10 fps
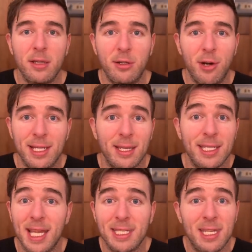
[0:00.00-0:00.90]
Your
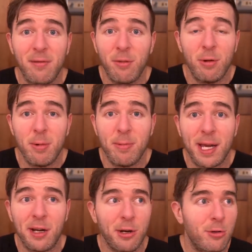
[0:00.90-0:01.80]
insulin sensitivity would be
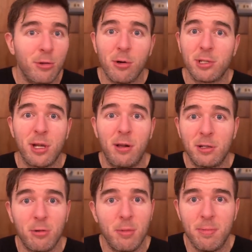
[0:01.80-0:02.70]
better. Your glucose
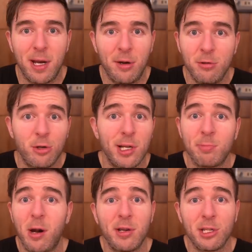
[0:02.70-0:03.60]
tolerance would be better.
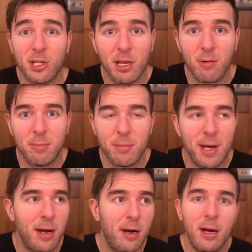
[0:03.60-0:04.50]
Nutrient partitioning would be
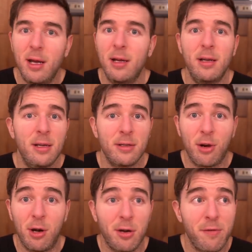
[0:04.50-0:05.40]
better.
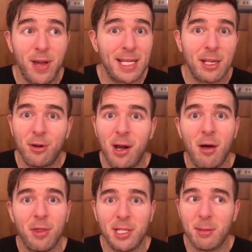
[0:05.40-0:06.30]
Cardiovascular
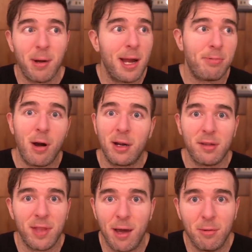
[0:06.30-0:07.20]
health as a byproduct
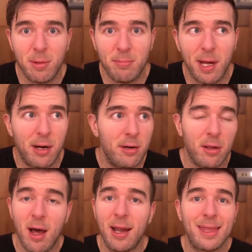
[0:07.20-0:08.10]
of that would be better. A
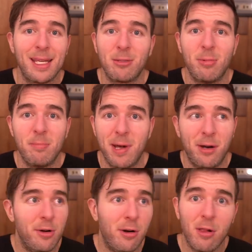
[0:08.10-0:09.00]
lot of things would be
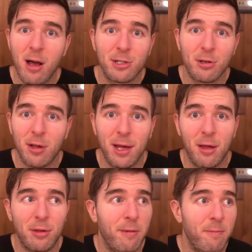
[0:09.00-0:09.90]
better. Neurological
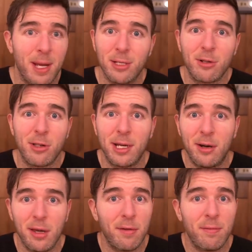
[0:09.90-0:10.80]
health, mental
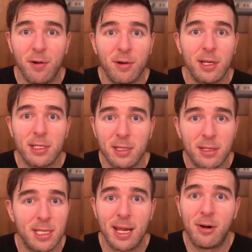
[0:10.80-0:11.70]
clarity, focus,
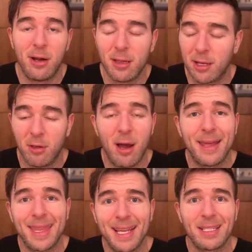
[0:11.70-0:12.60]
etc. Like a lot
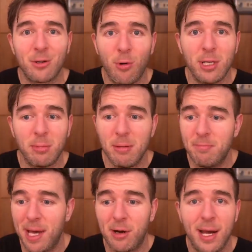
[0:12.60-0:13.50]
of things are going to be
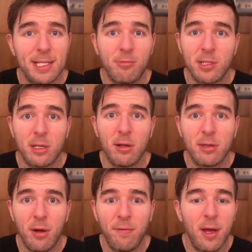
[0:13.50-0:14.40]
better as a
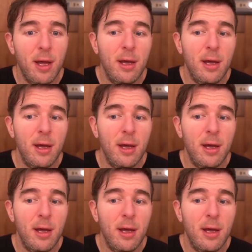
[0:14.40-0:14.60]
result of